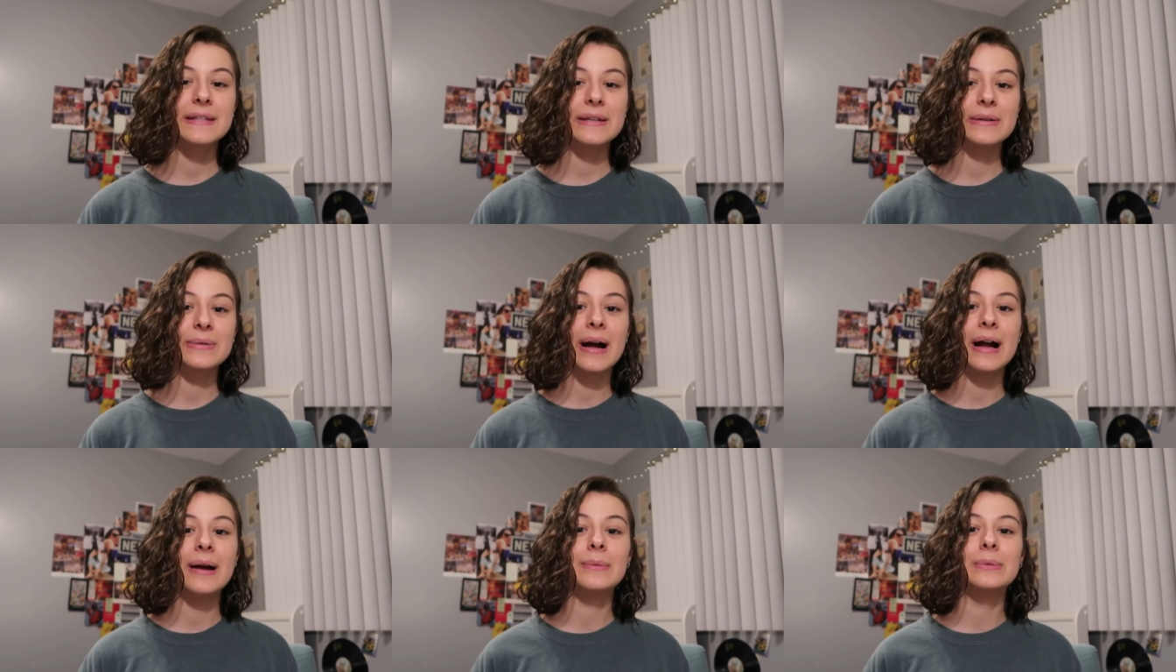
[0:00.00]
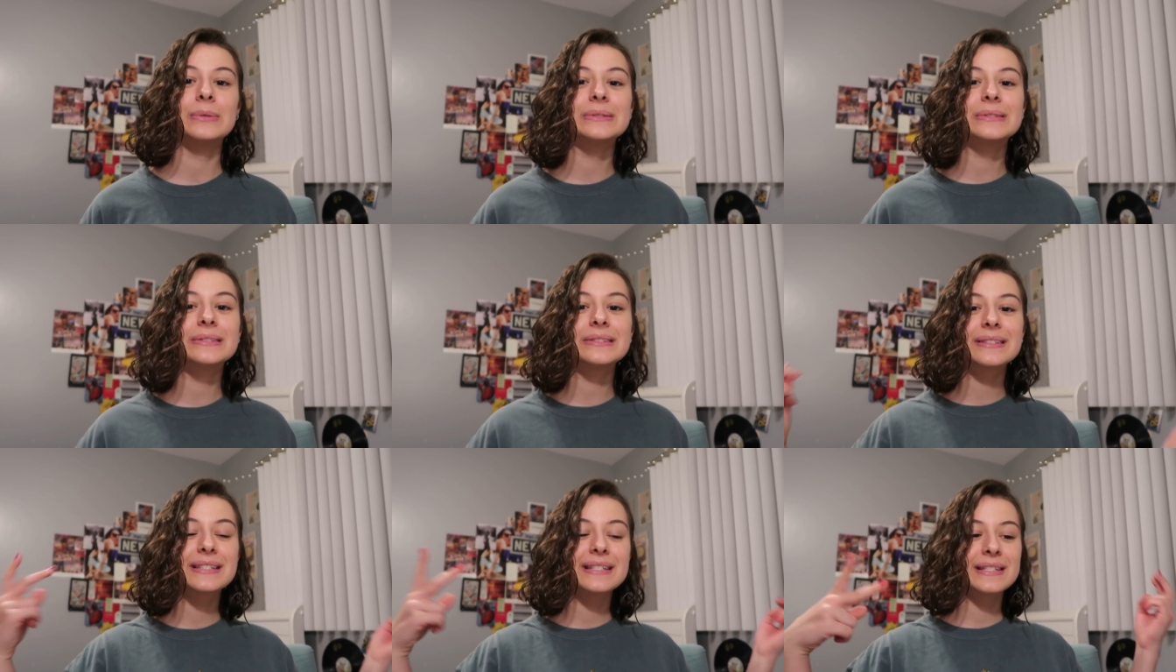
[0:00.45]
So I
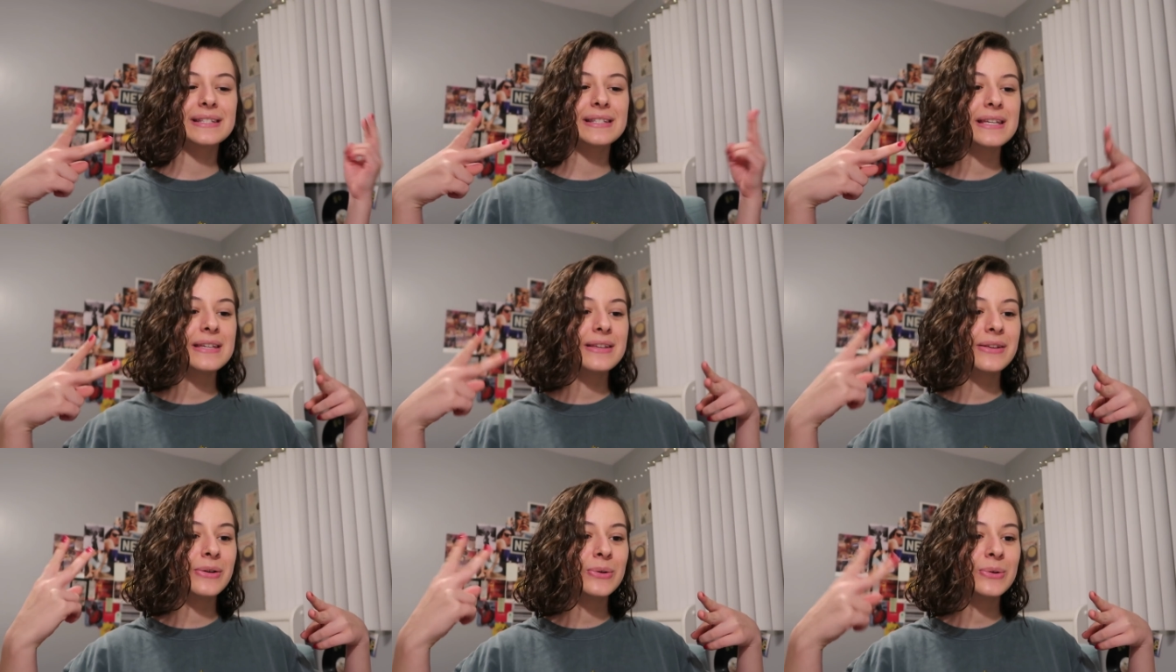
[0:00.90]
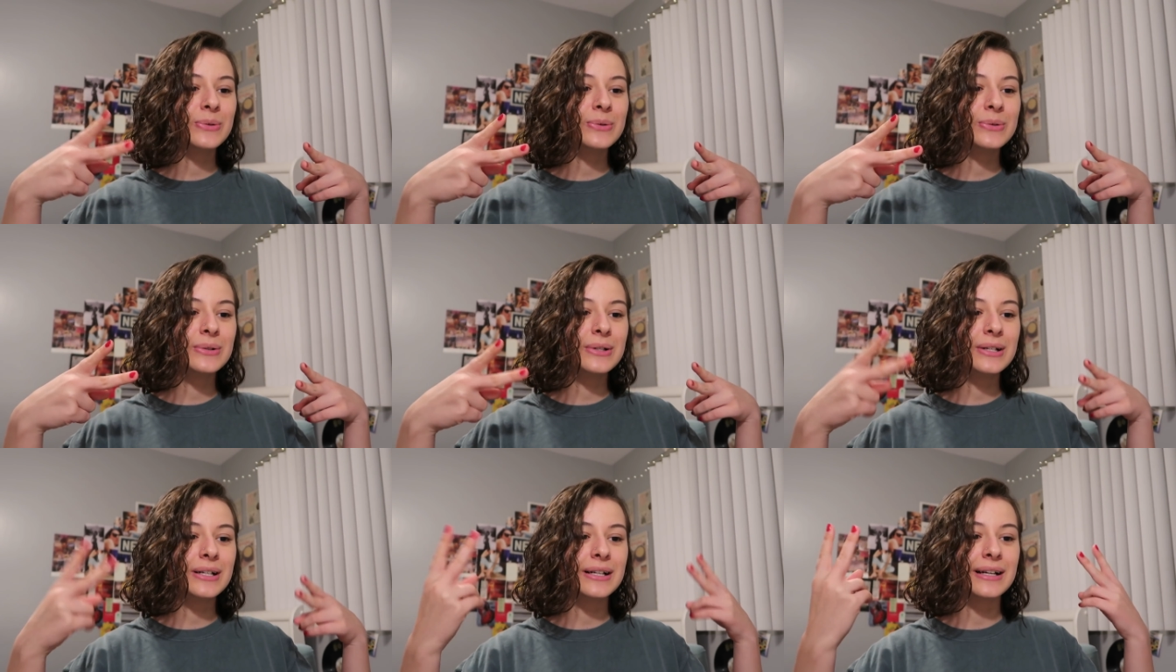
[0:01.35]
will see see
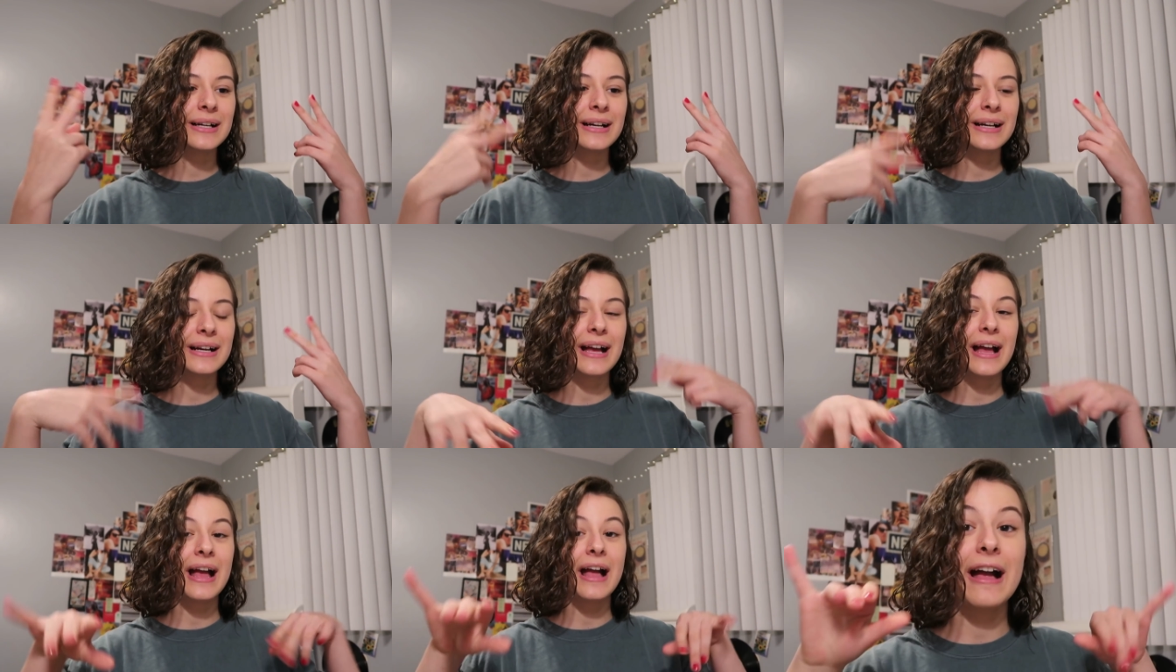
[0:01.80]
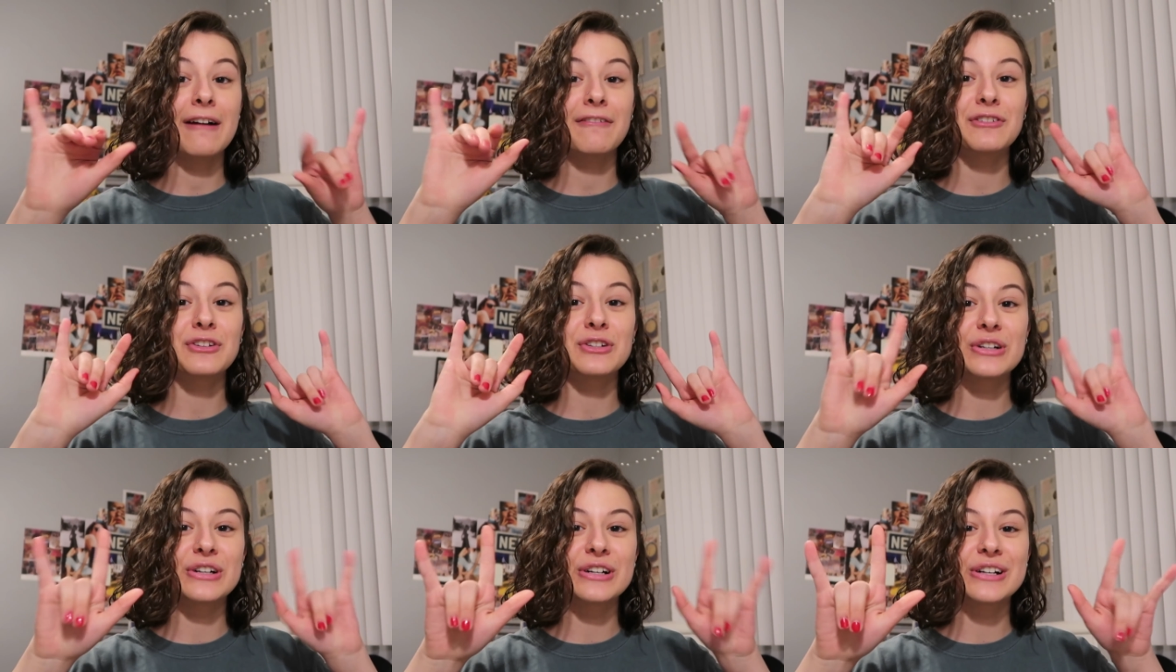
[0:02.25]
you
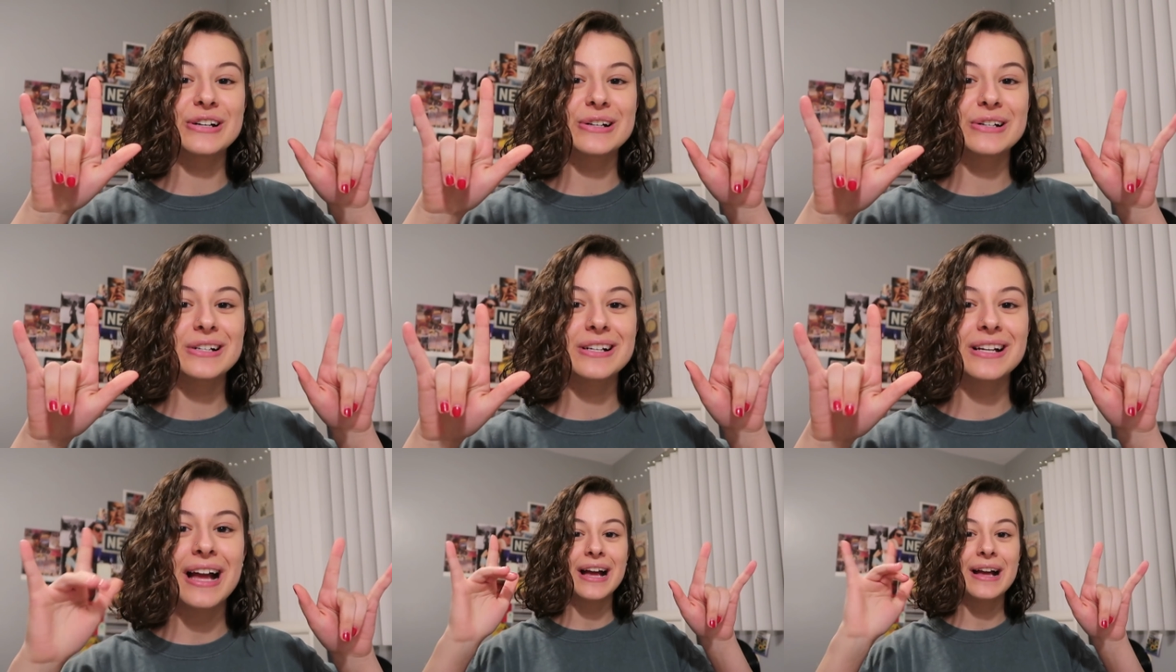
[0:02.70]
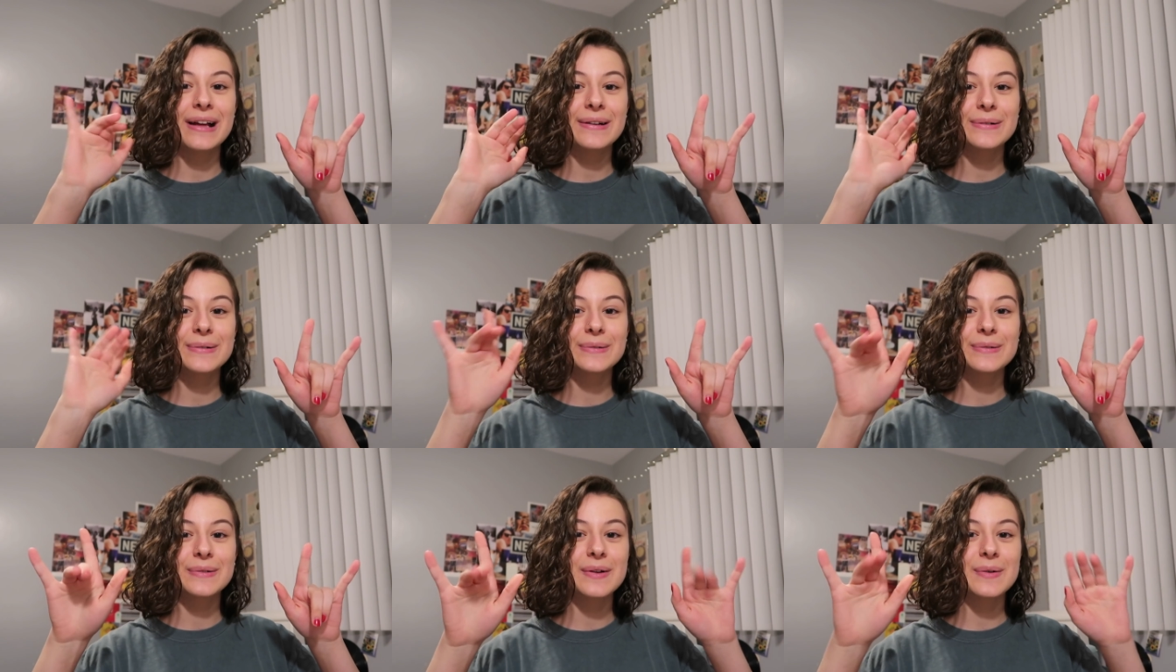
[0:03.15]
after. I
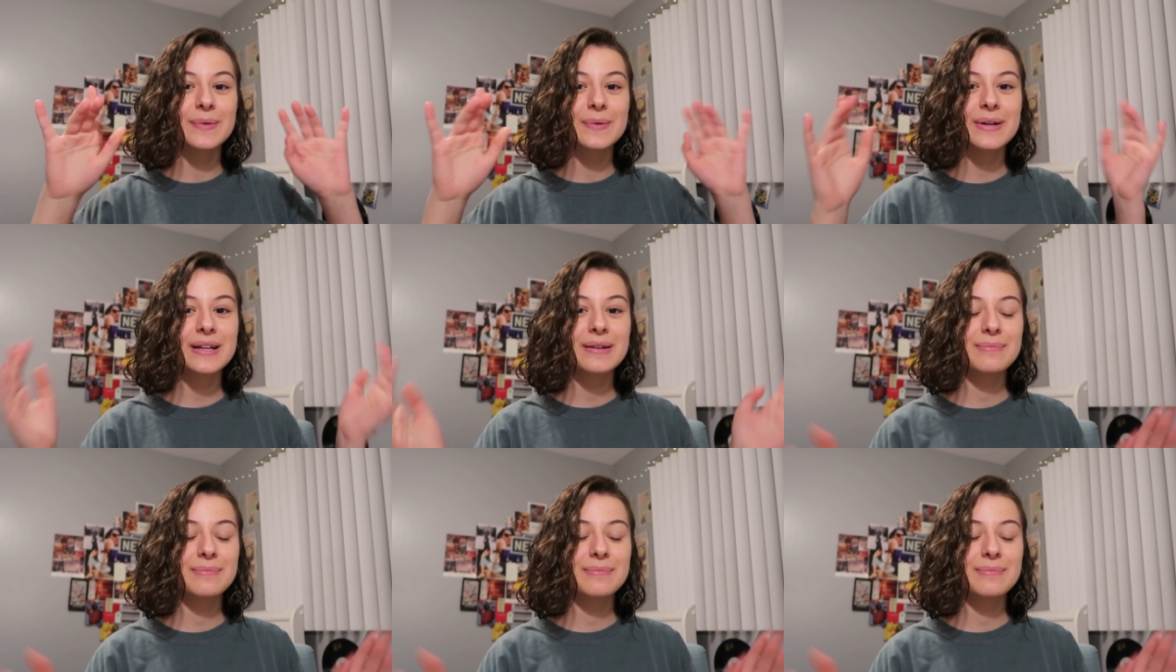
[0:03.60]
don't know what